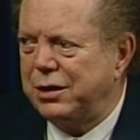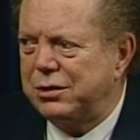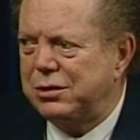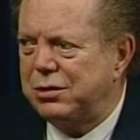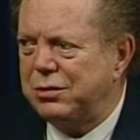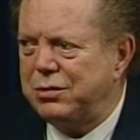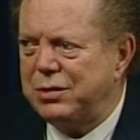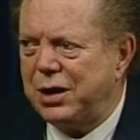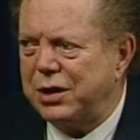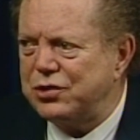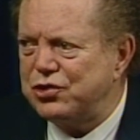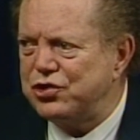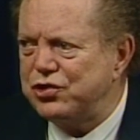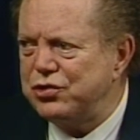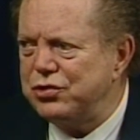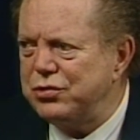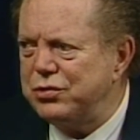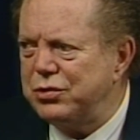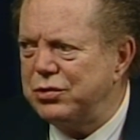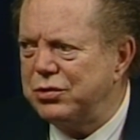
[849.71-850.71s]
that they're not
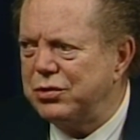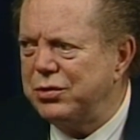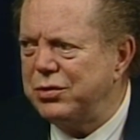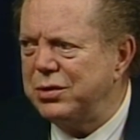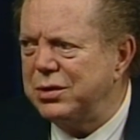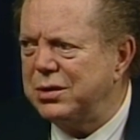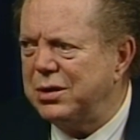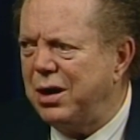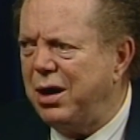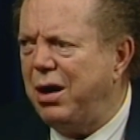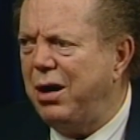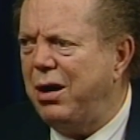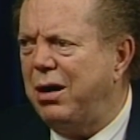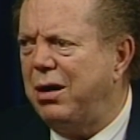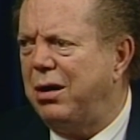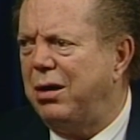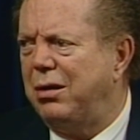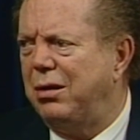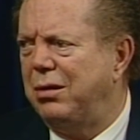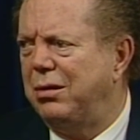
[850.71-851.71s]
sure they're going to
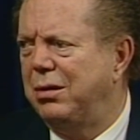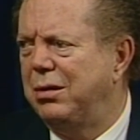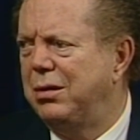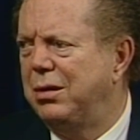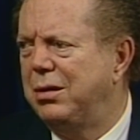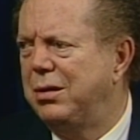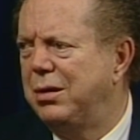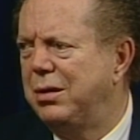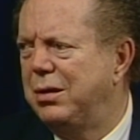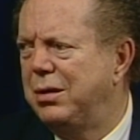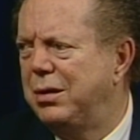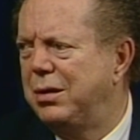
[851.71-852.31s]
call.